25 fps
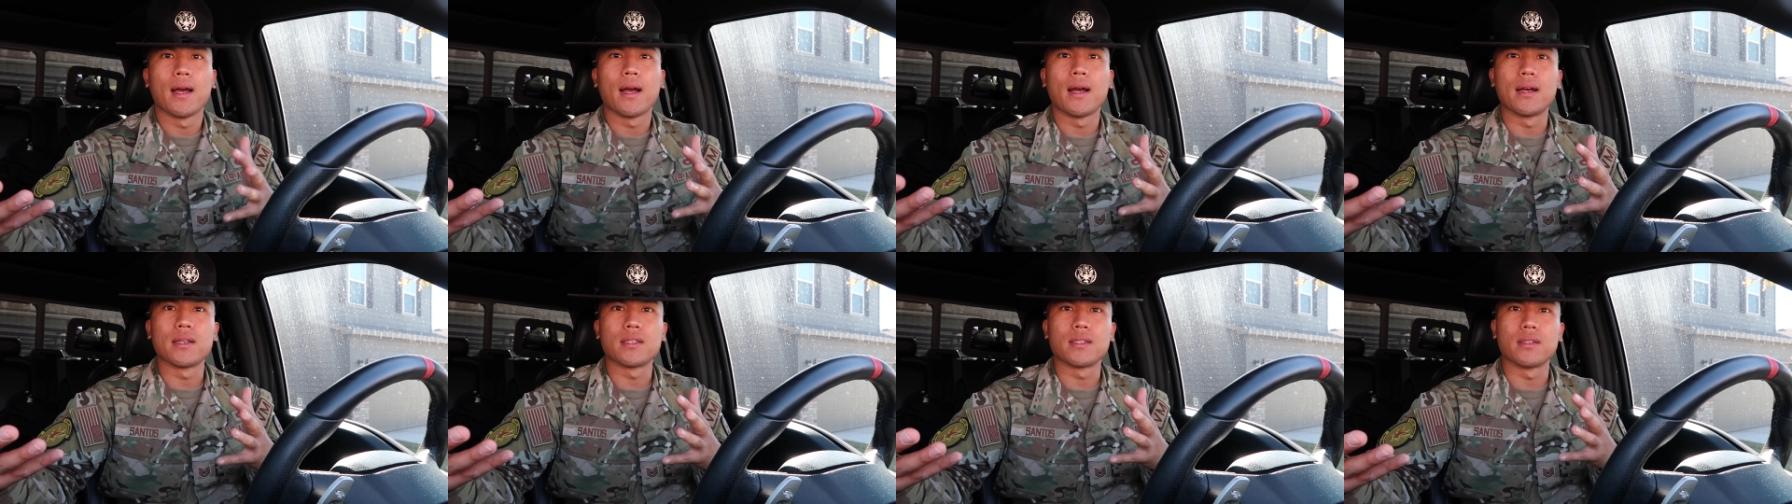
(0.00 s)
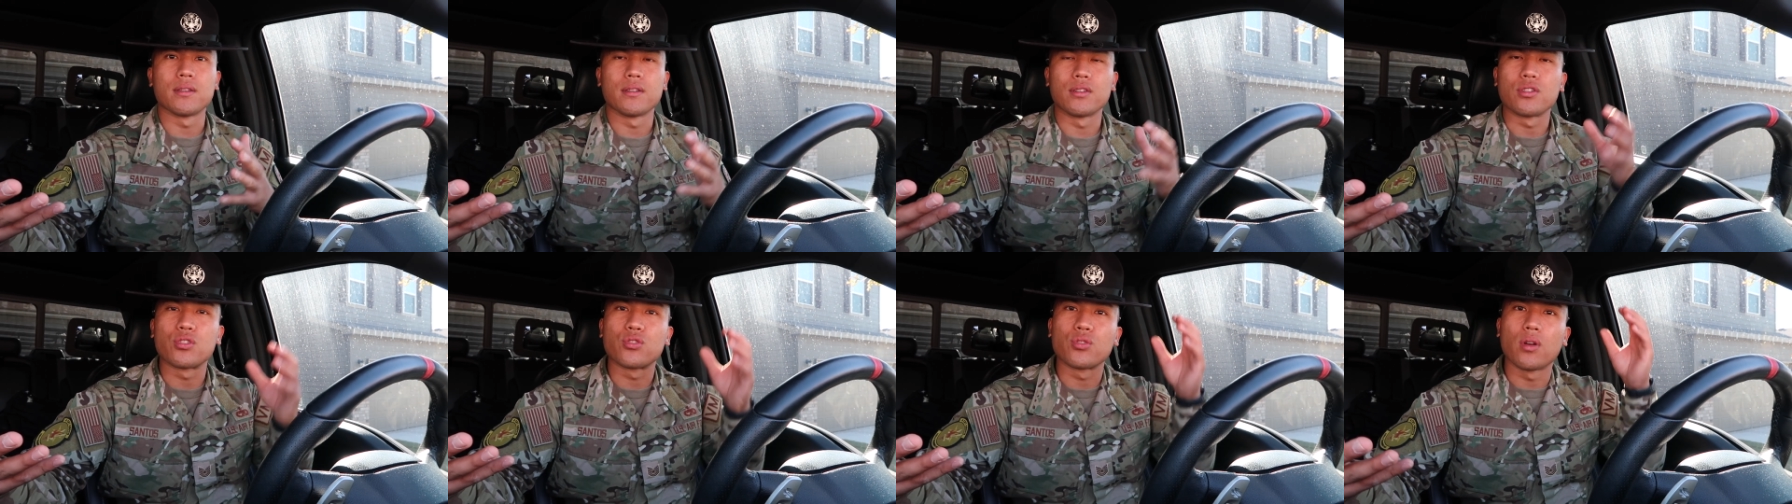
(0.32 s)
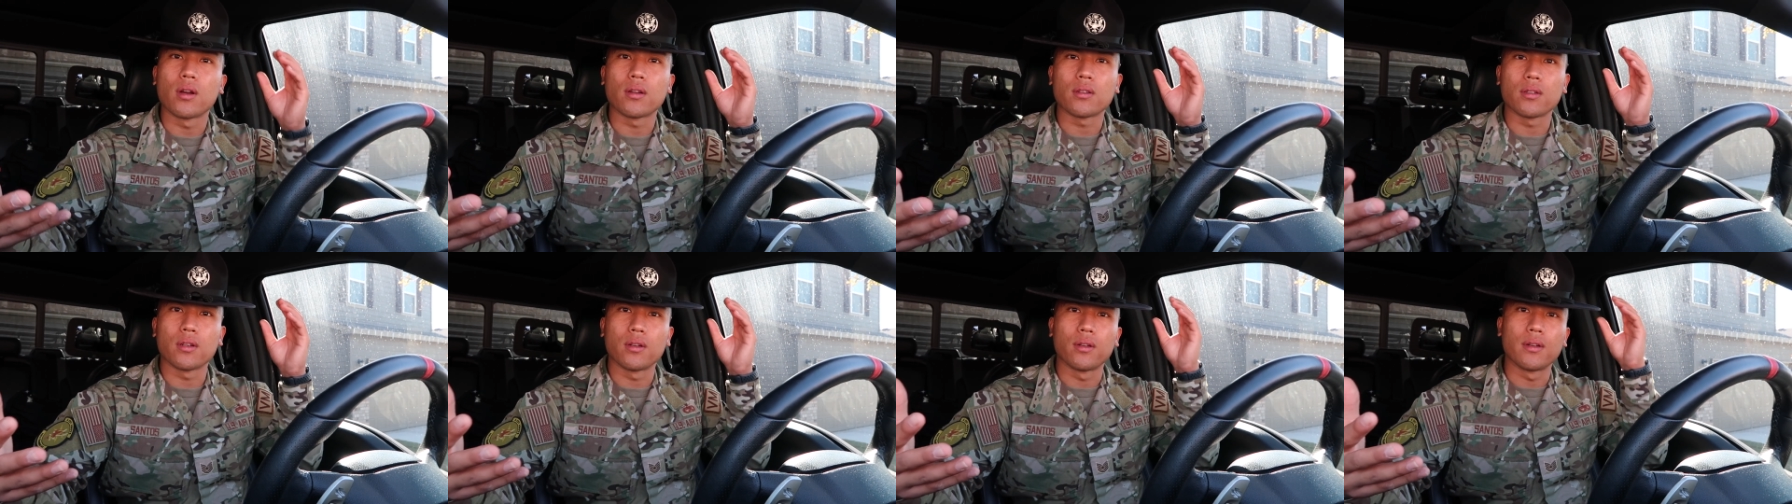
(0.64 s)
as an
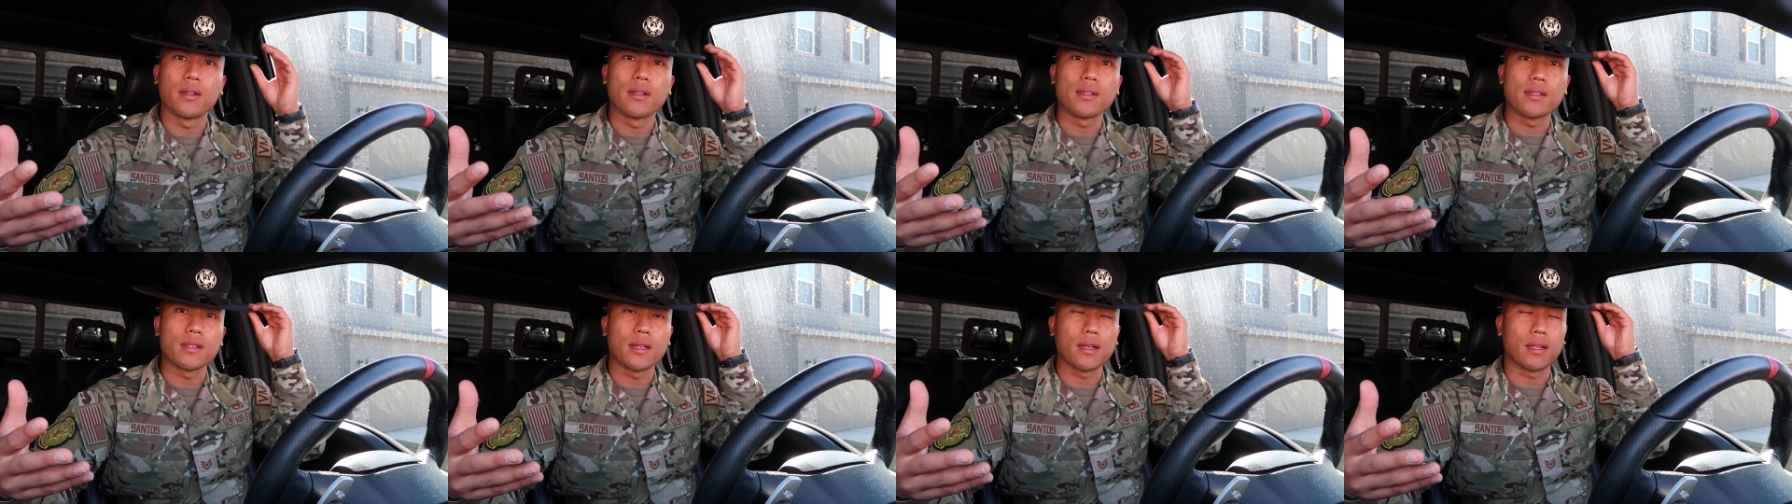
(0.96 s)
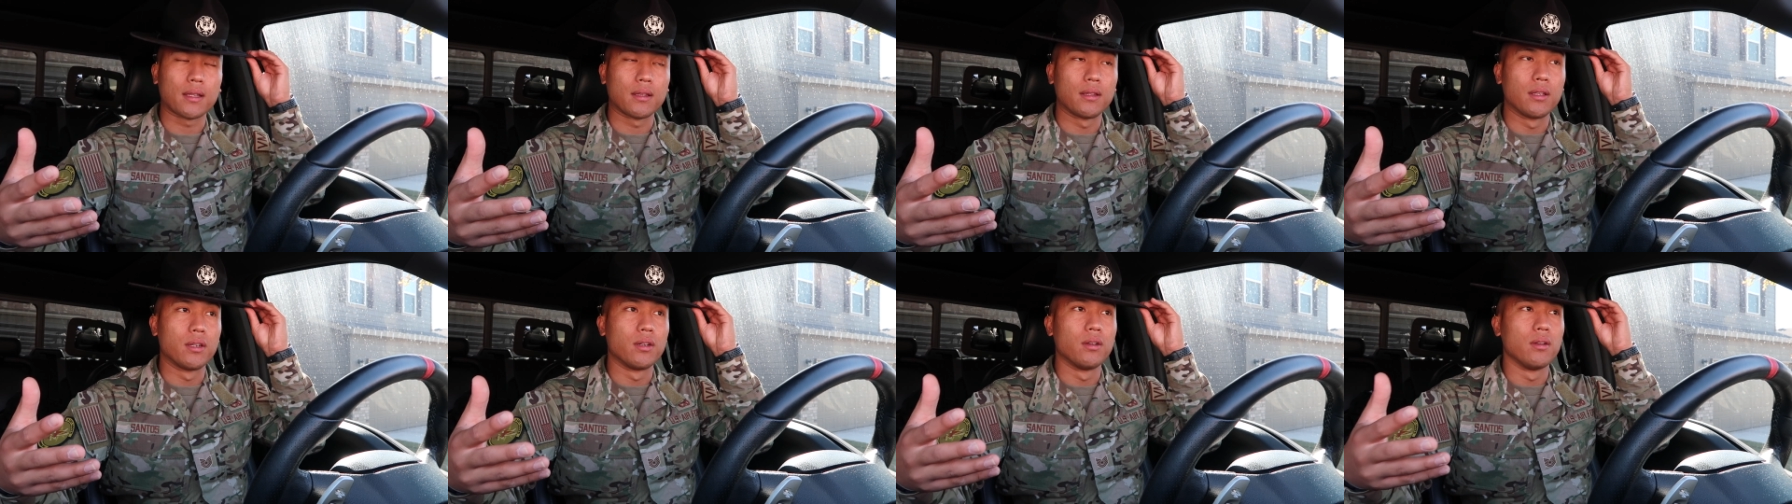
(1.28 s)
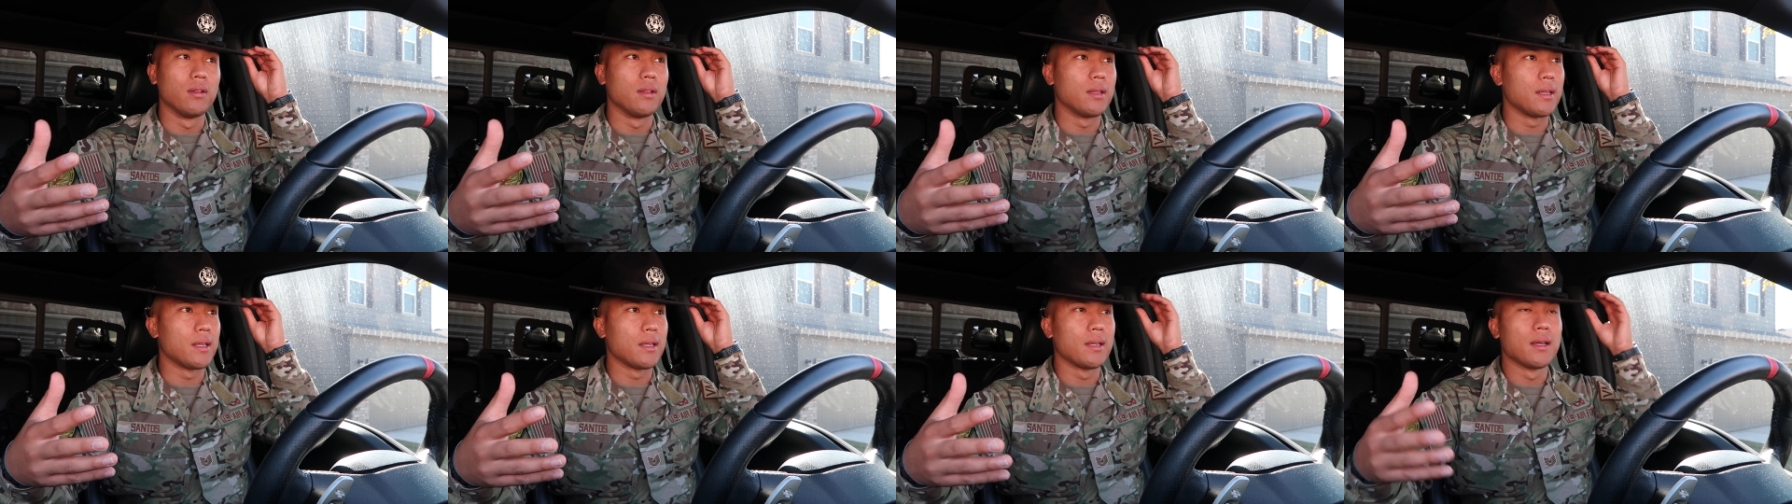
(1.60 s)
instructor, and it's like
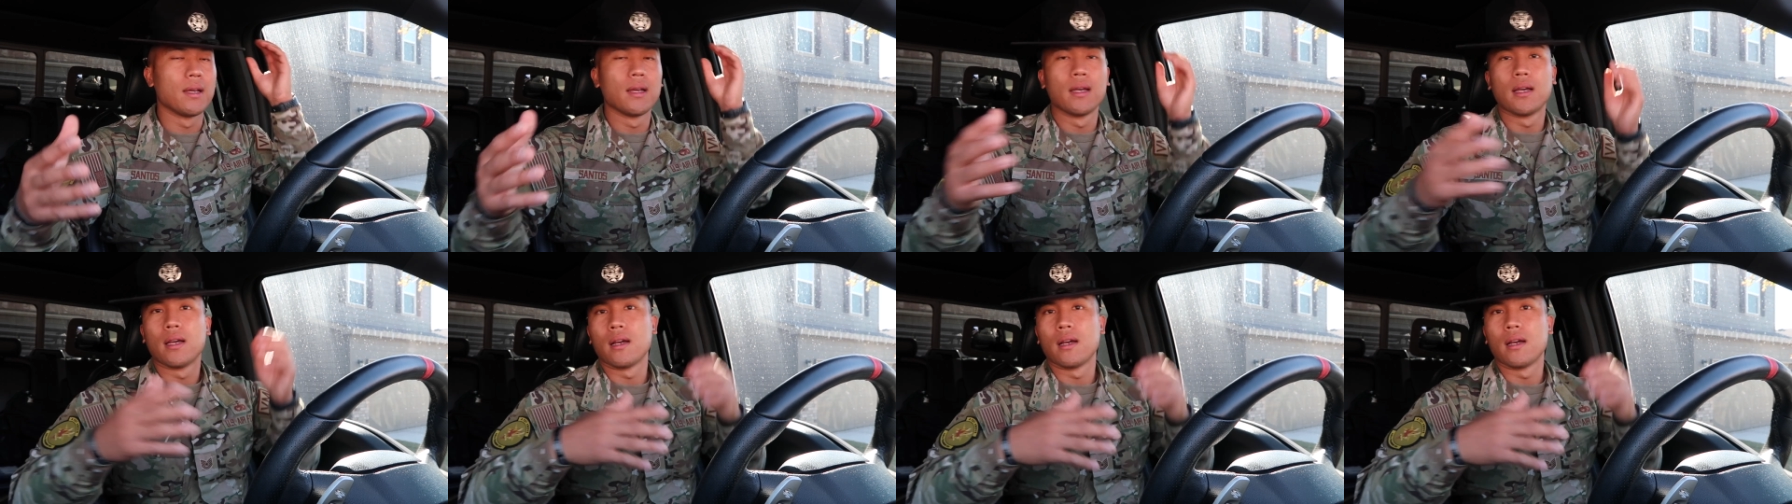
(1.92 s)
literally